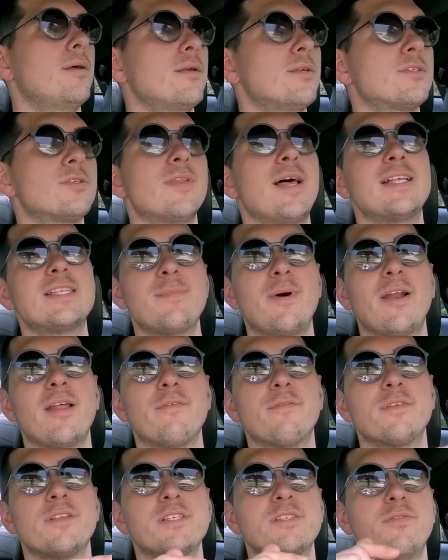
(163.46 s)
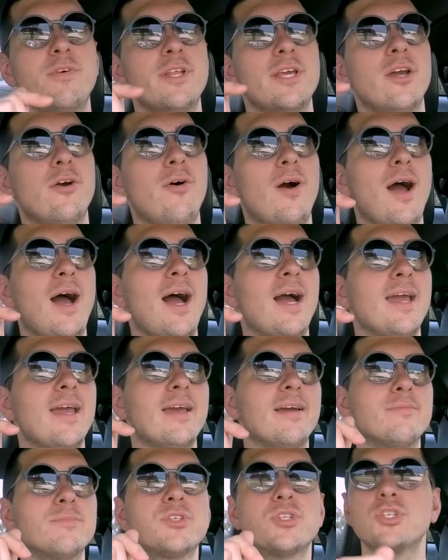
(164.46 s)
So that's about it for this video. I
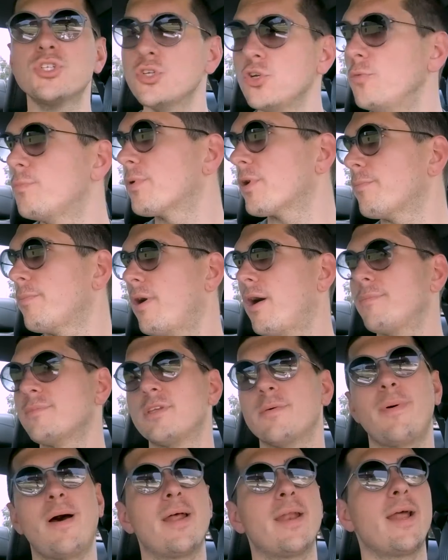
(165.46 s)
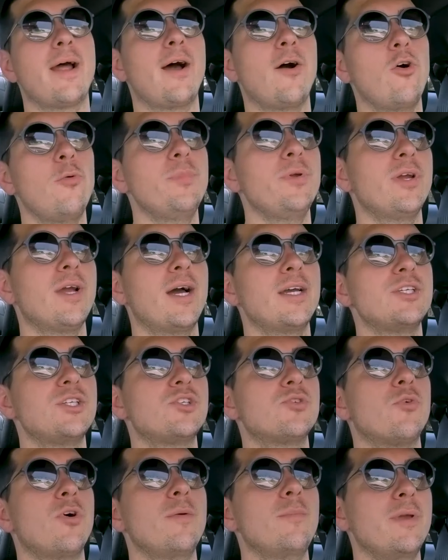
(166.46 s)
am super pumped about it. I hope you guys
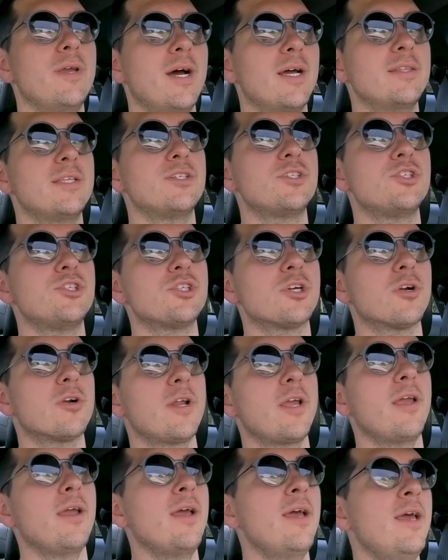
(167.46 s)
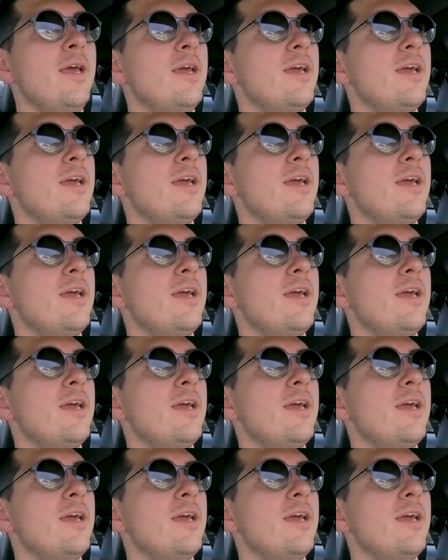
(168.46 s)
join me on this journey.